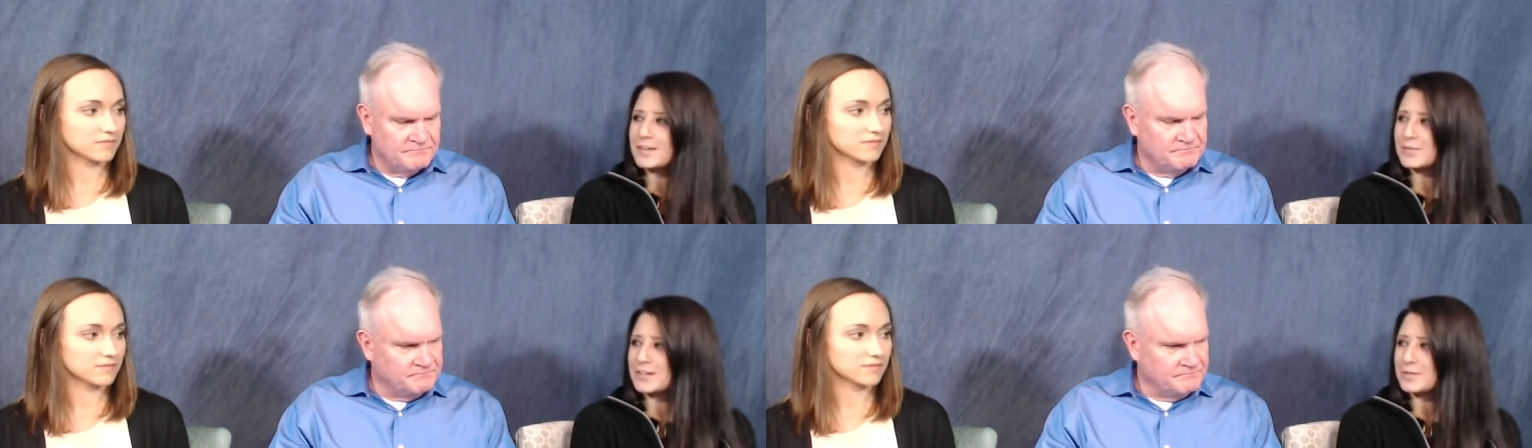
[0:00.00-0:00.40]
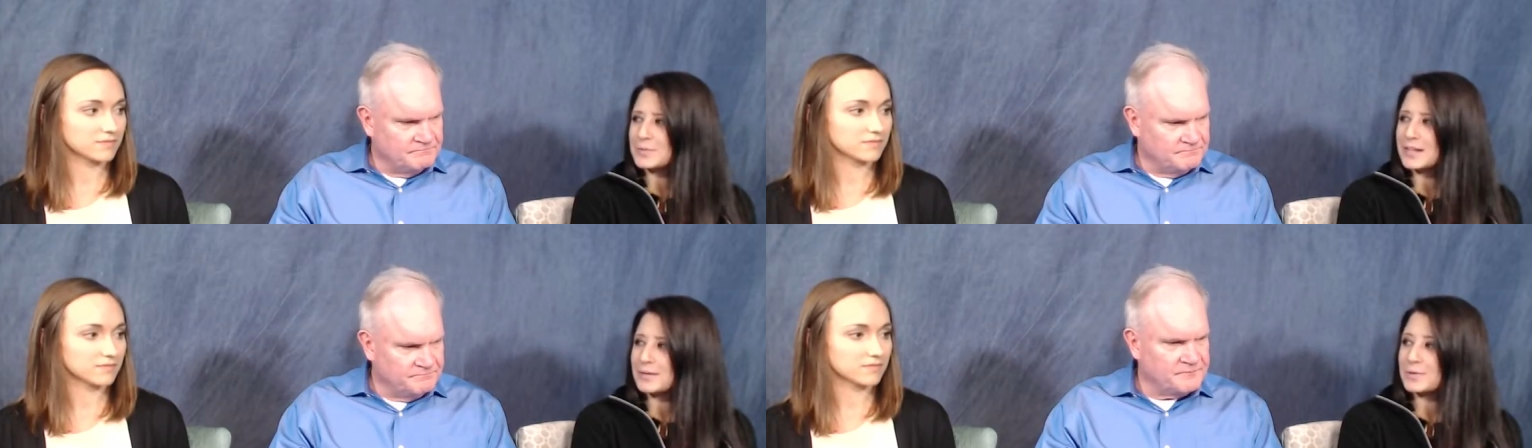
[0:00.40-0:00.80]
Speaker 1: would not be
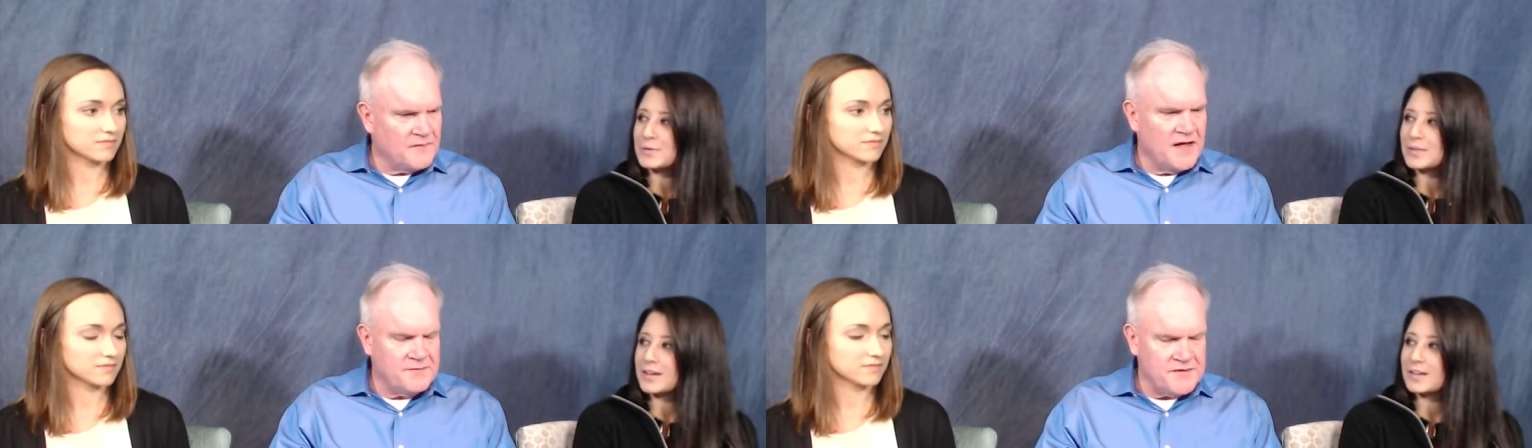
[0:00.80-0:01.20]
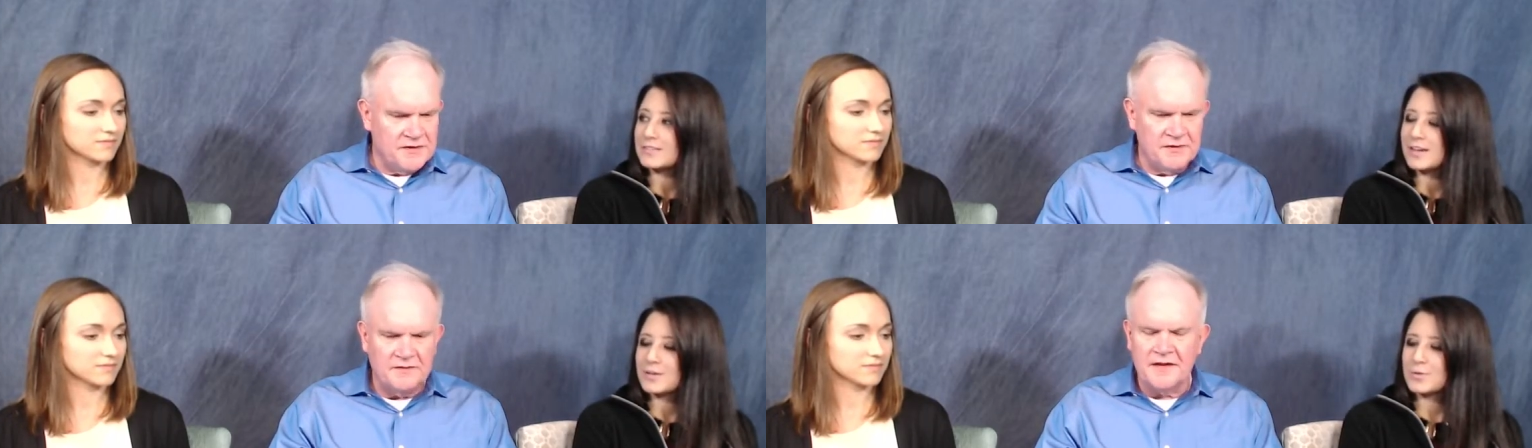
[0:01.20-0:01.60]
happy
Speaker 2: with.
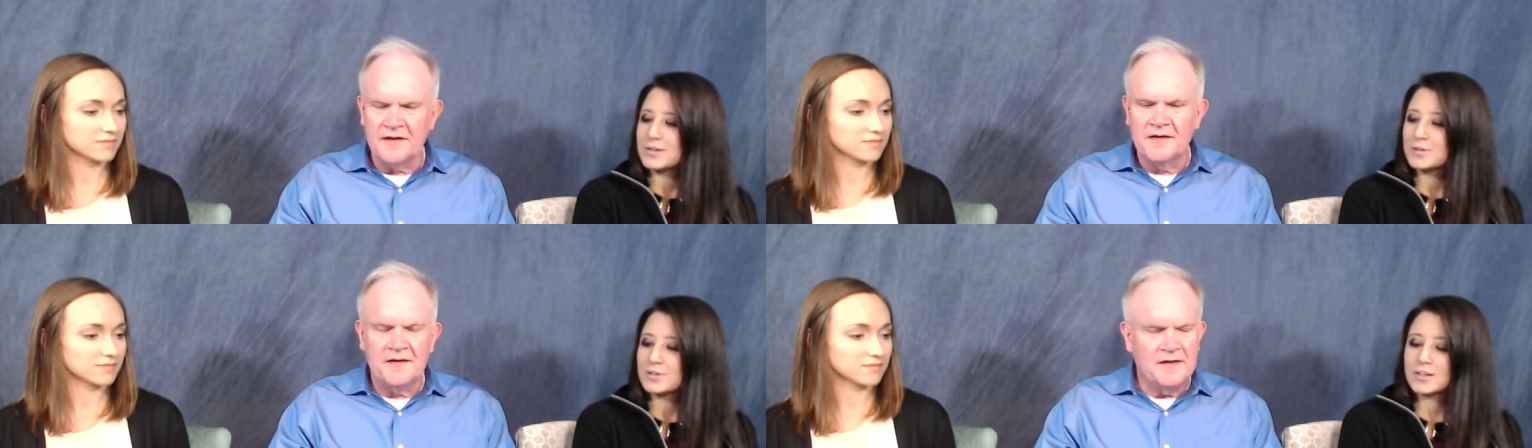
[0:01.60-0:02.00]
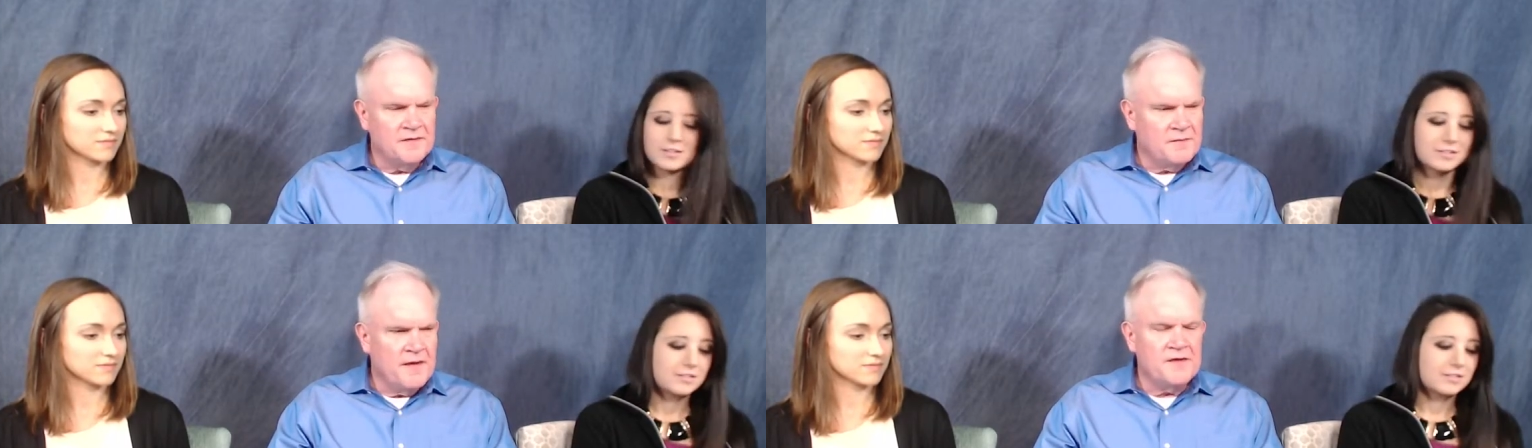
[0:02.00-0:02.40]
Absolutely. That. I don't want to do that.
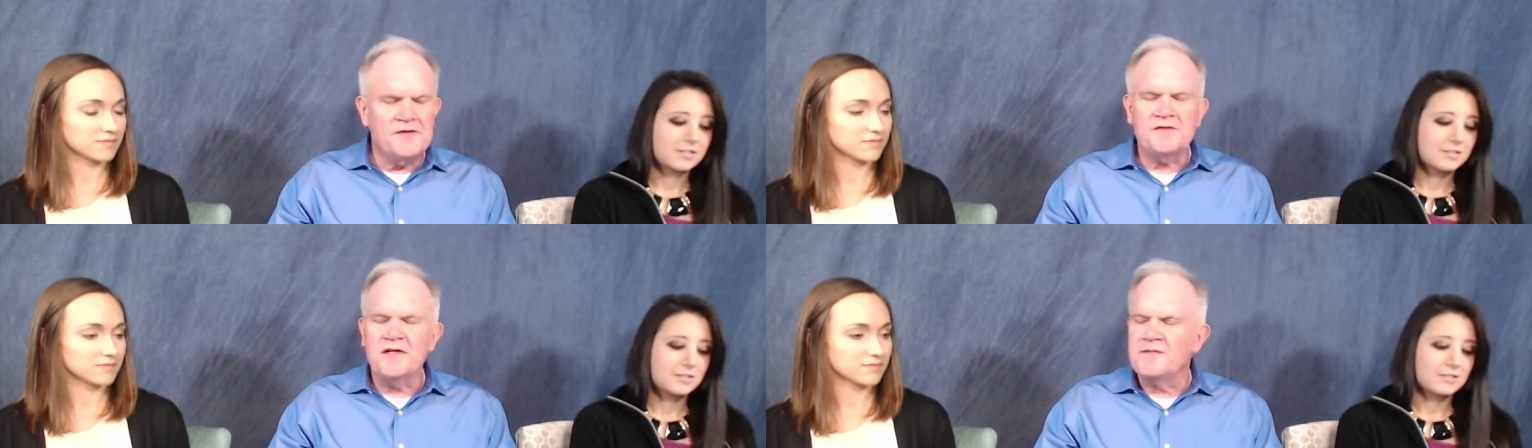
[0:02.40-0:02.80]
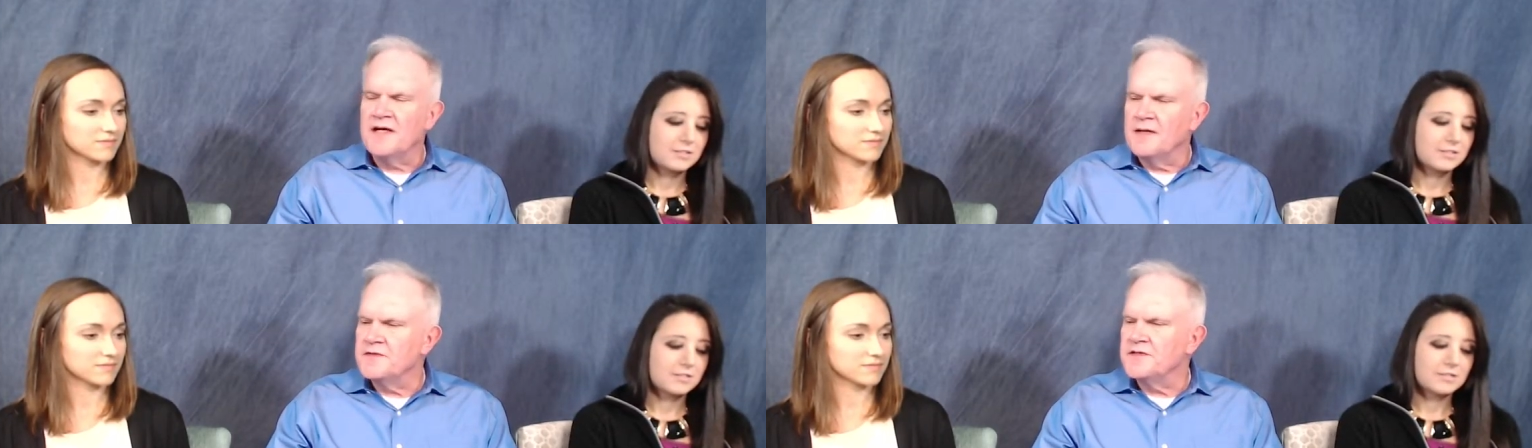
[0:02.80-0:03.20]
So
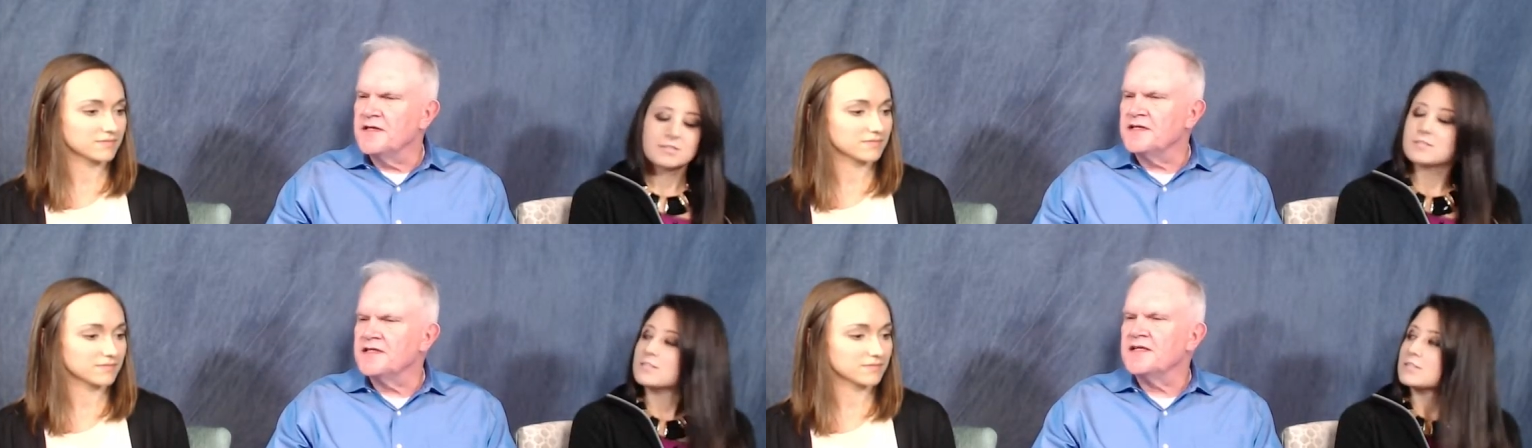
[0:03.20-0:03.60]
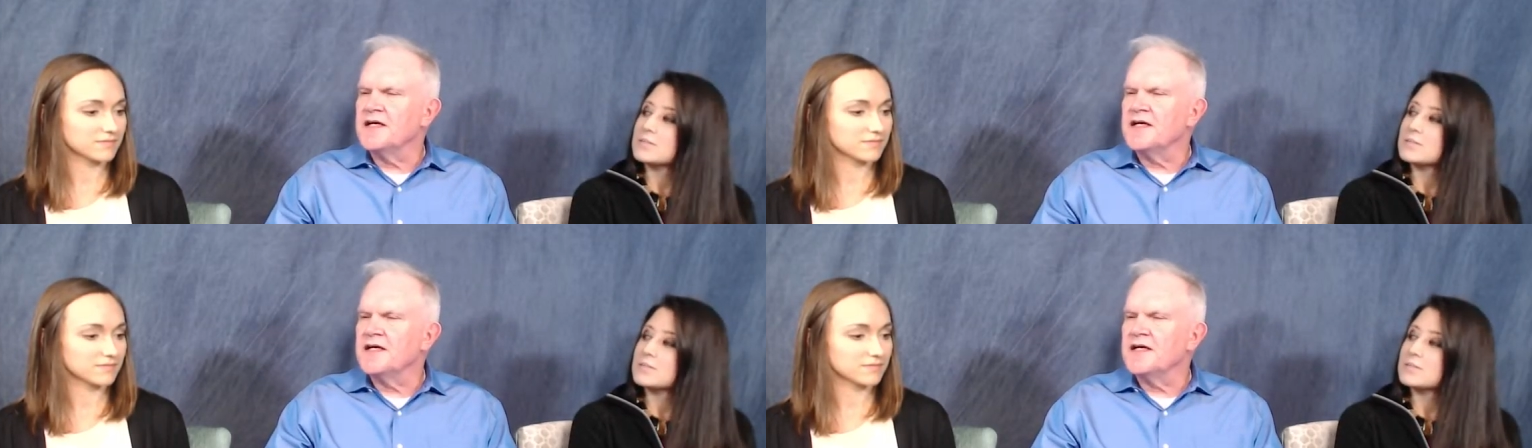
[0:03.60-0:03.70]
sometimes, as